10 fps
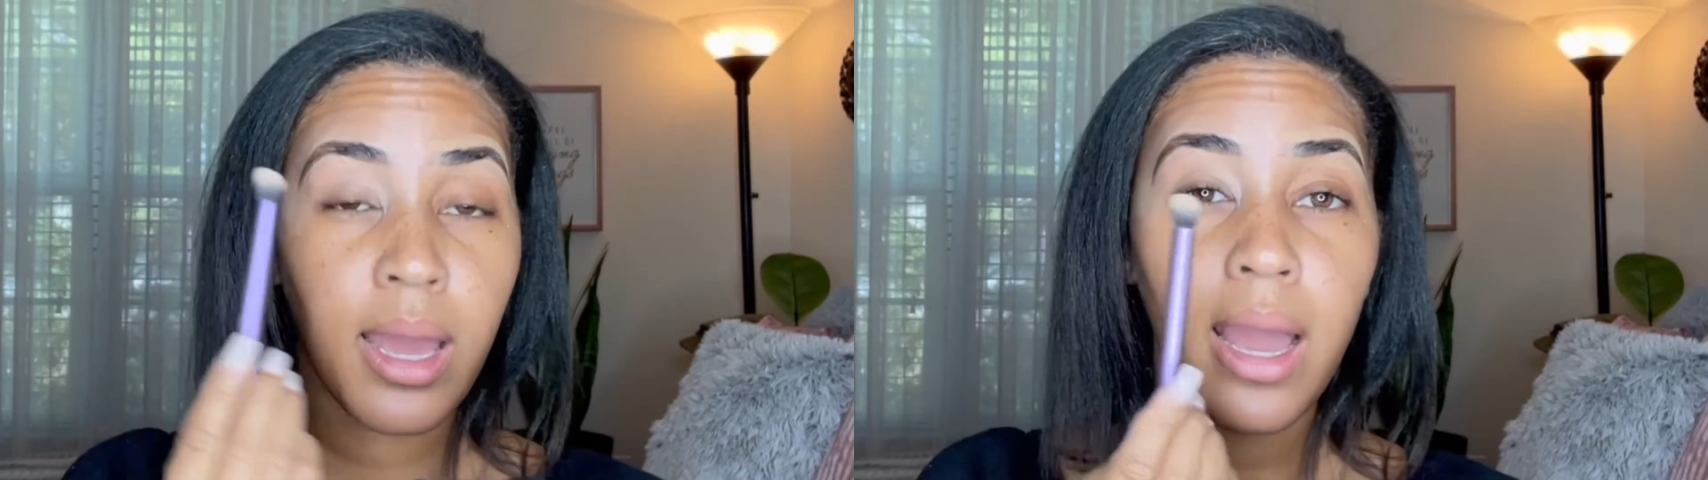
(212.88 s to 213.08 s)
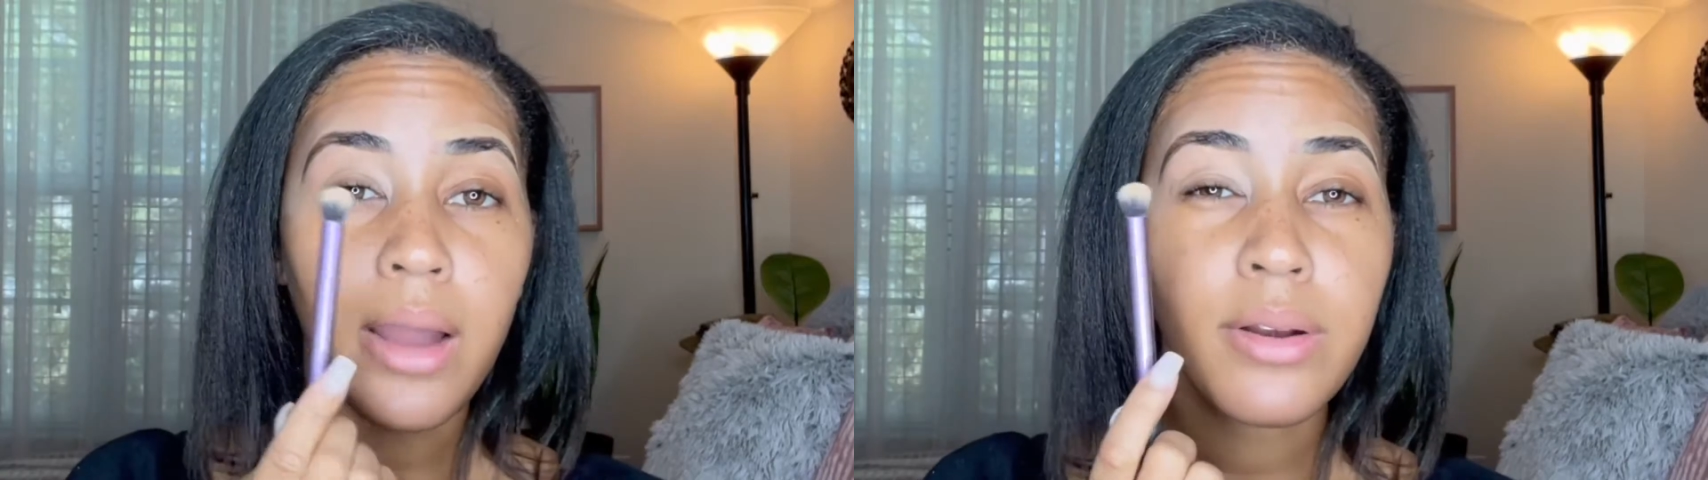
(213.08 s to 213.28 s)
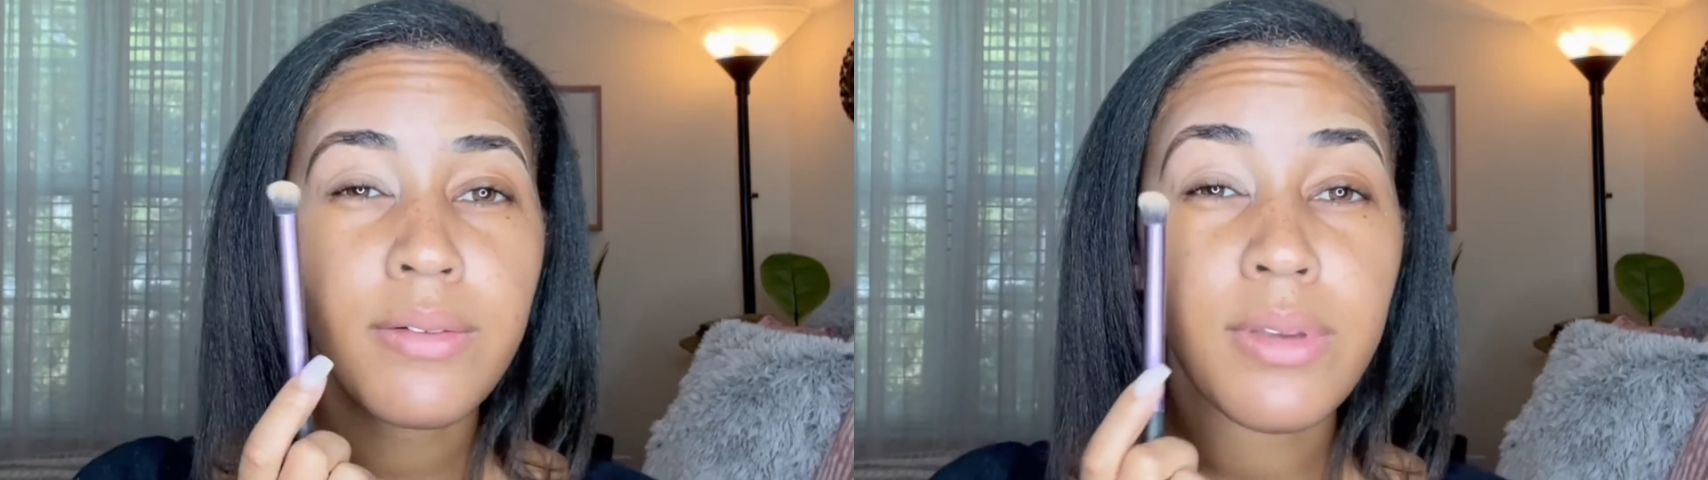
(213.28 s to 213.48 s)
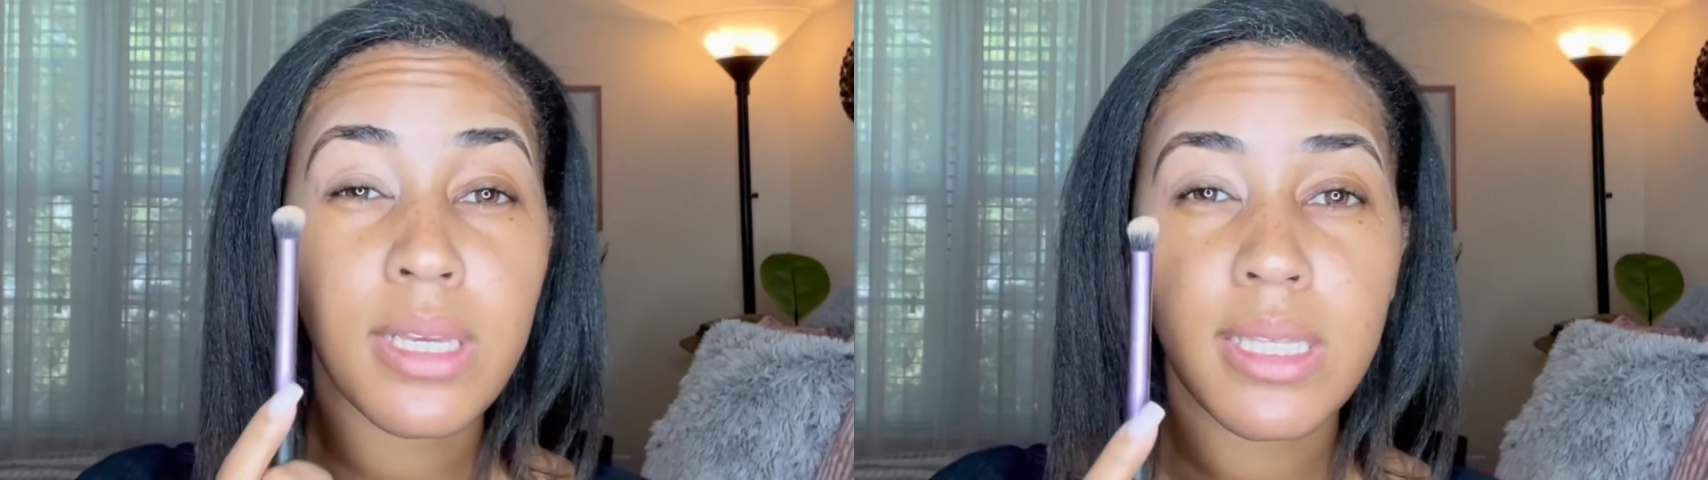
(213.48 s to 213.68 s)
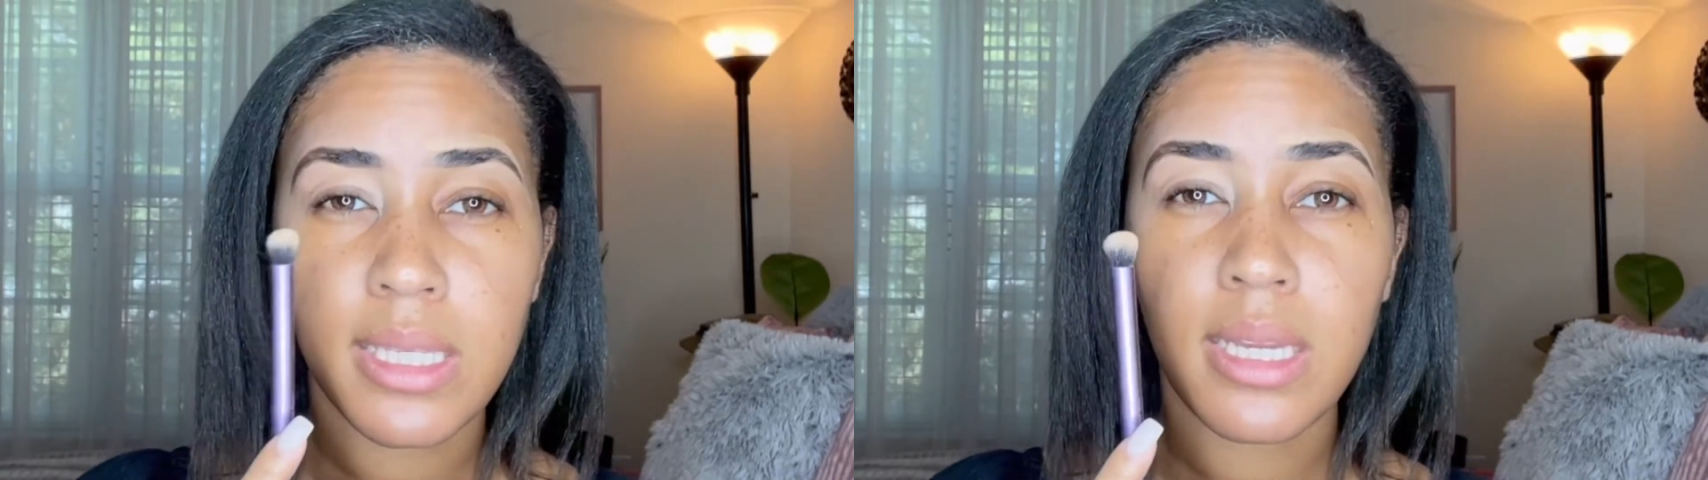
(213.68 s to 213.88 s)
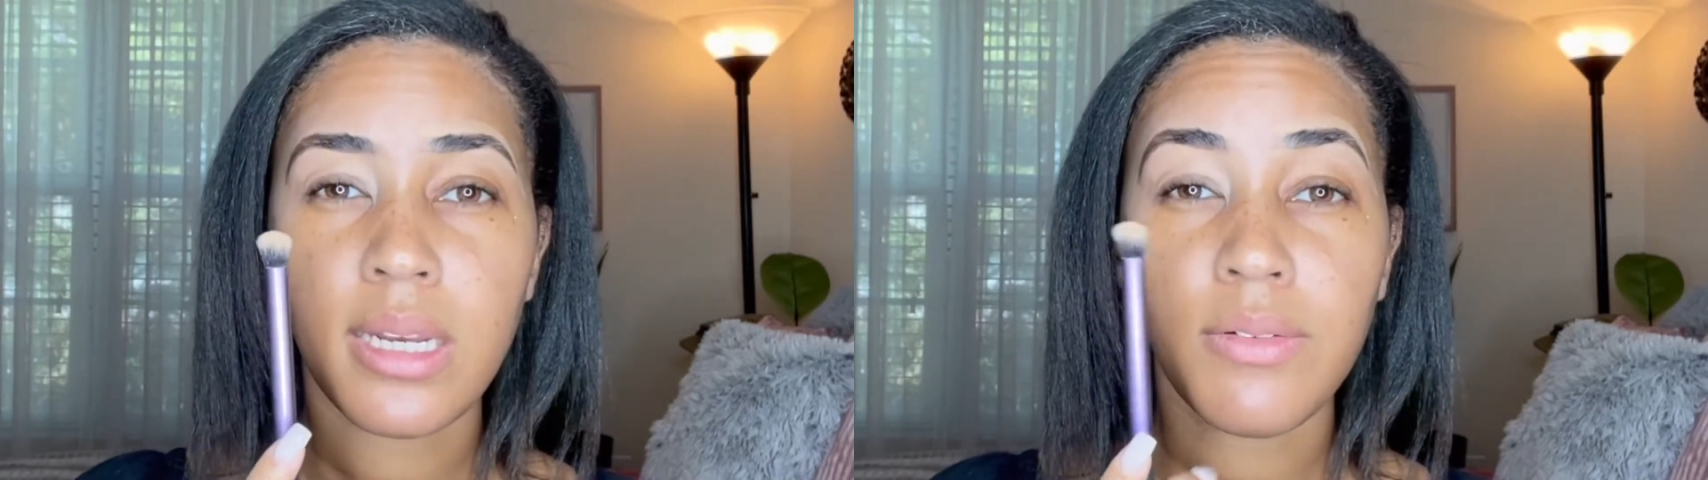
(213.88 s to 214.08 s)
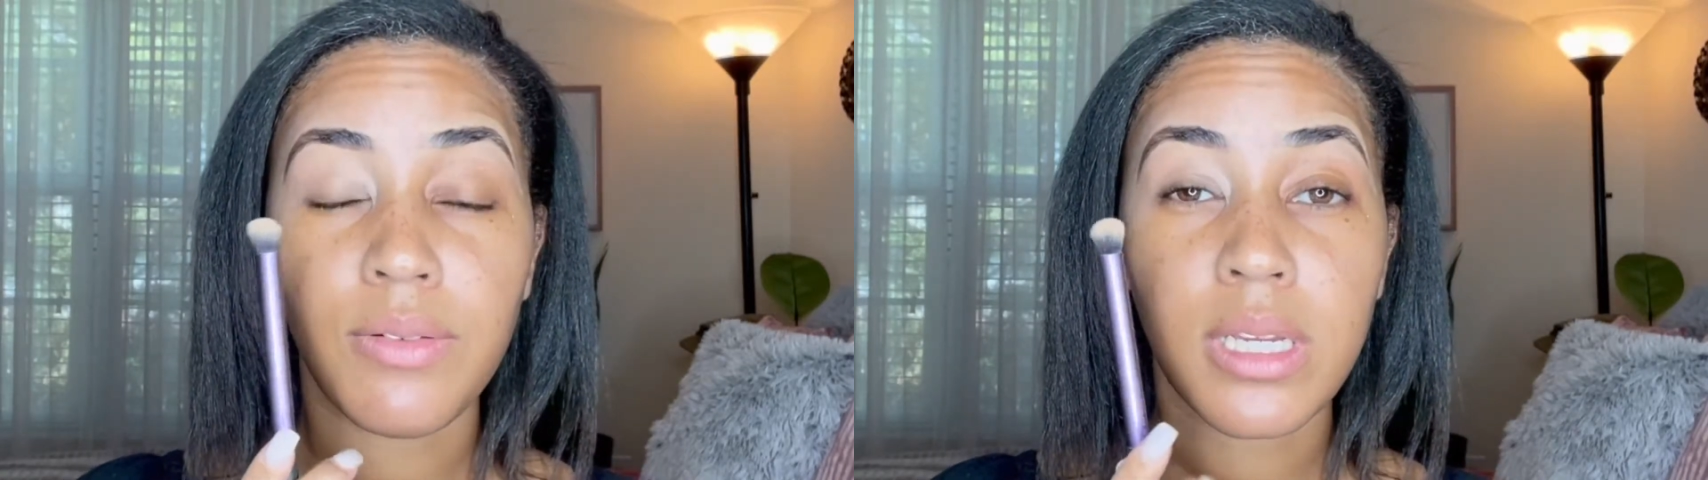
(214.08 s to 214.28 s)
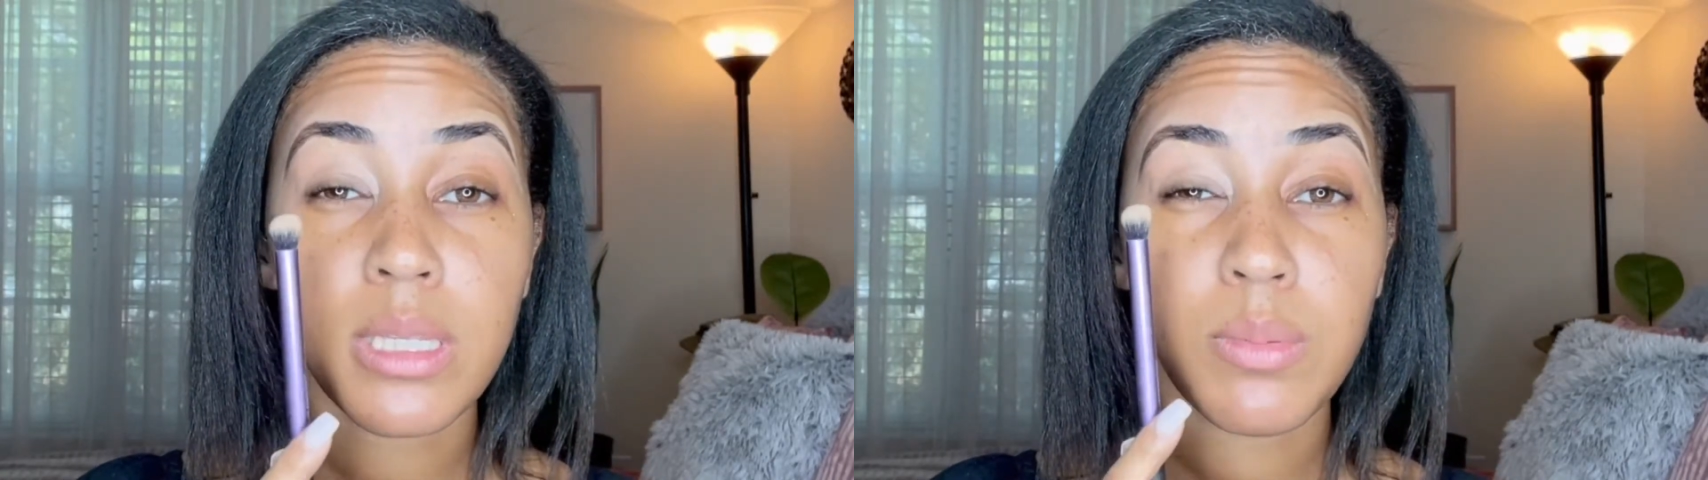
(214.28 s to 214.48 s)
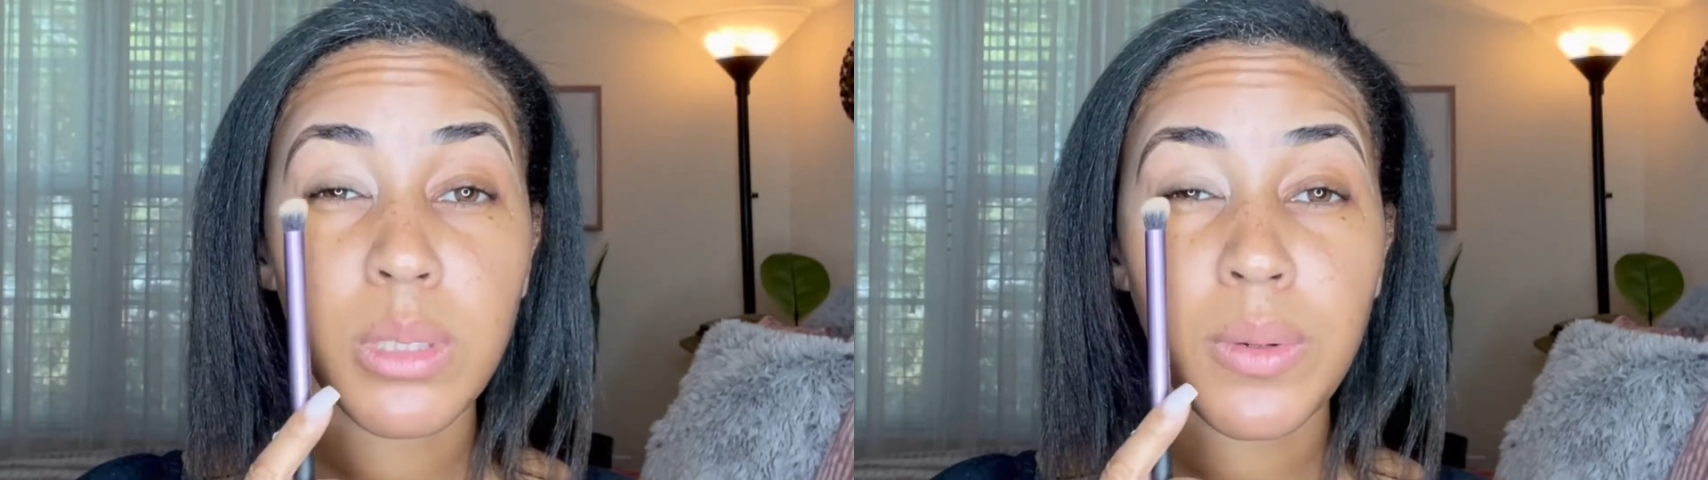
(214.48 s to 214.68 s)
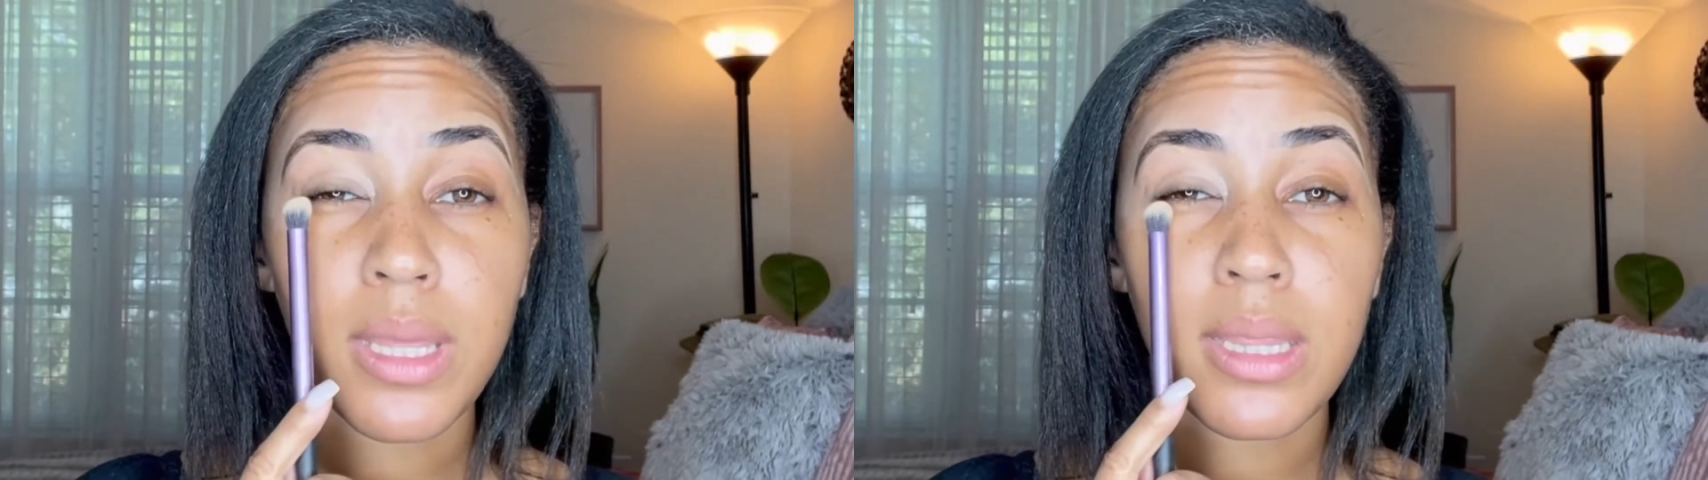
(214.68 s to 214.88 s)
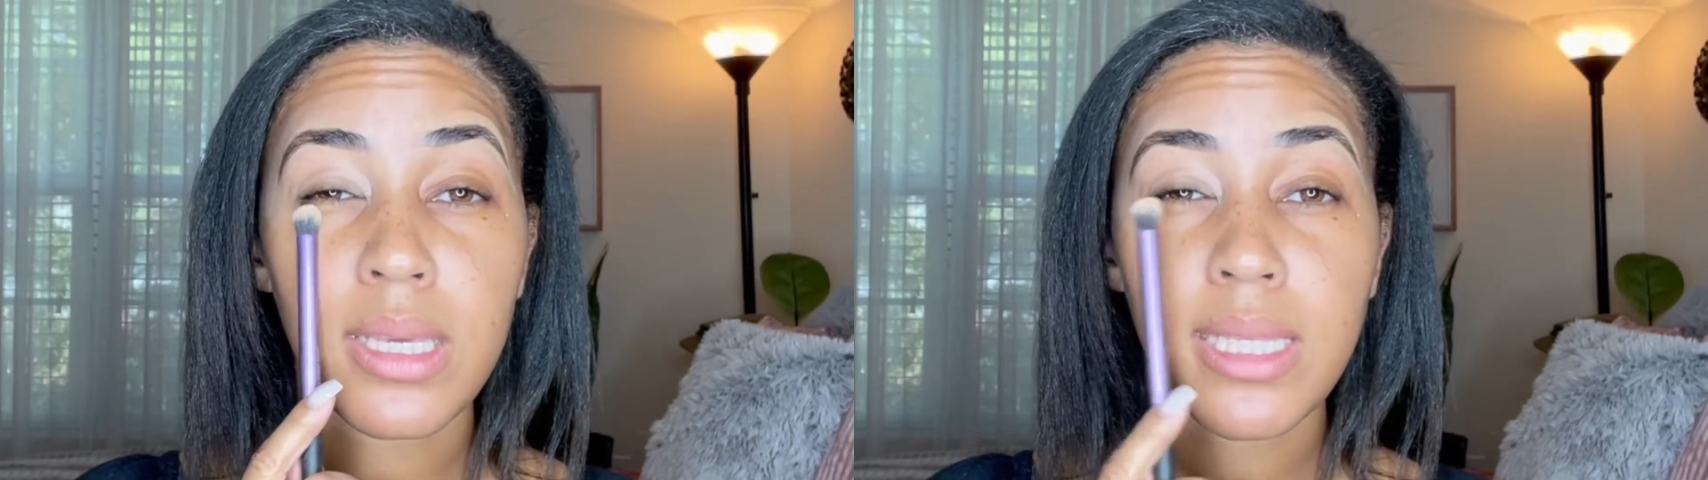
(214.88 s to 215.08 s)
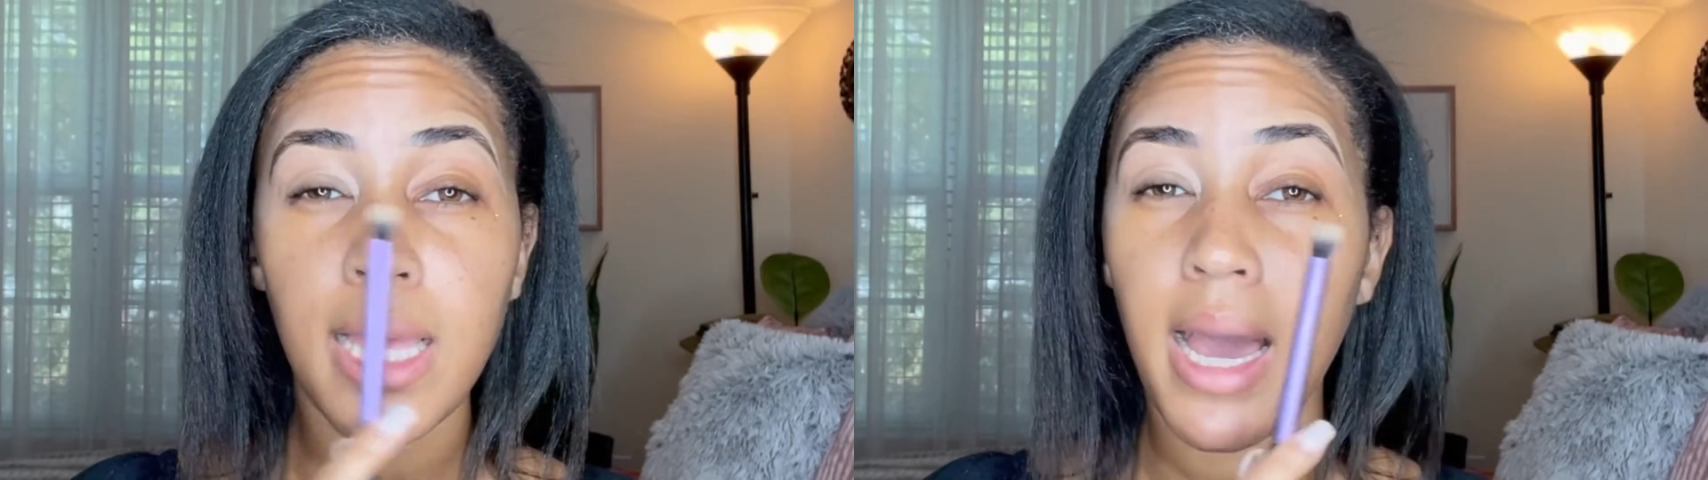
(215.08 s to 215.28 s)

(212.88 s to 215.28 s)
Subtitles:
I don't know if you can see a difference between this